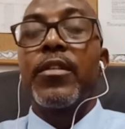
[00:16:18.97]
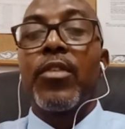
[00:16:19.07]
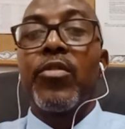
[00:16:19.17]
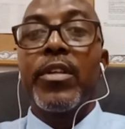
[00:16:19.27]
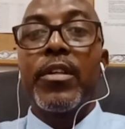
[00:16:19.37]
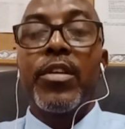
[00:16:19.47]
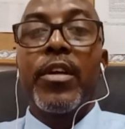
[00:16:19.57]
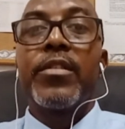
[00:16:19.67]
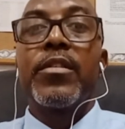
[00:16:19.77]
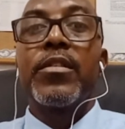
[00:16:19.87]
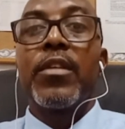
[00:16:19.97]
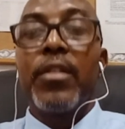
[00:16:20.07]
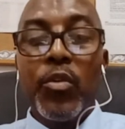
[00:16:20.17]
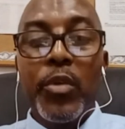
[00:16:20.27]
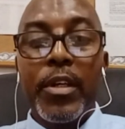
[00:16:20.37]
the greater the chances or
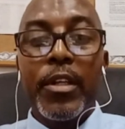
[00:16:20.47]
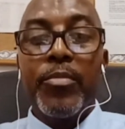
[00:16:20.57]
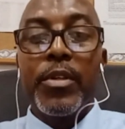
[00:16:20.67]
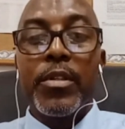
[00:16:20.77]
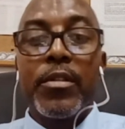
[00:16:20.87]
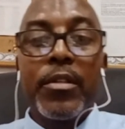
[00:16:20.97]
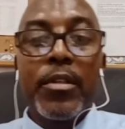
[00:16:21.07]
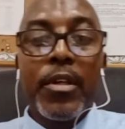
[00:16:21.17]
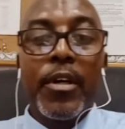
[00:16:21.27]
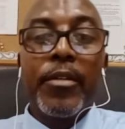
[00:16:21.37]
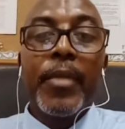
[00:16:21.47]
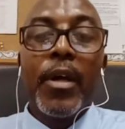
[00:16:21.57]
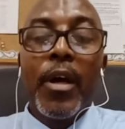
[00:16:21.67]
the quicker that person can